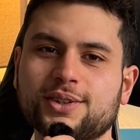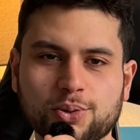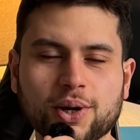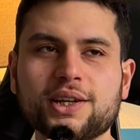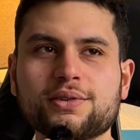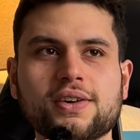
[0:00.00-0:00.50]

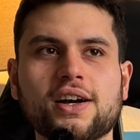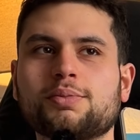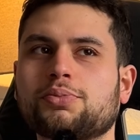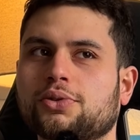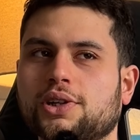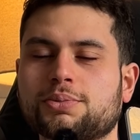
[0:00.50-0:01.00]
25
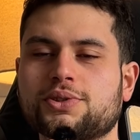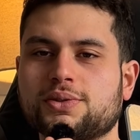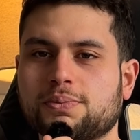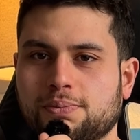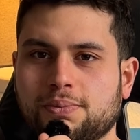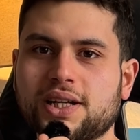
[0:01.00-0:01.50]
pull-ups
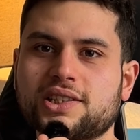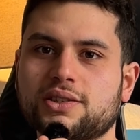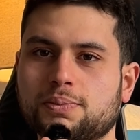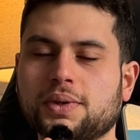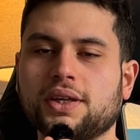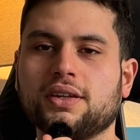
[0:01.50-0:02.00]

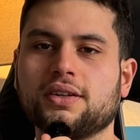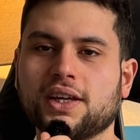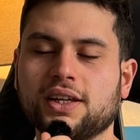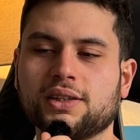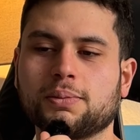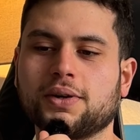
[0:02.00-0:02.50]
must be
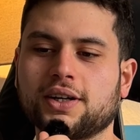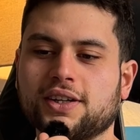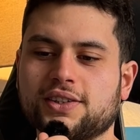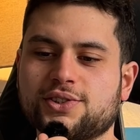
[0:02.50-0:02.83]
in the pocket.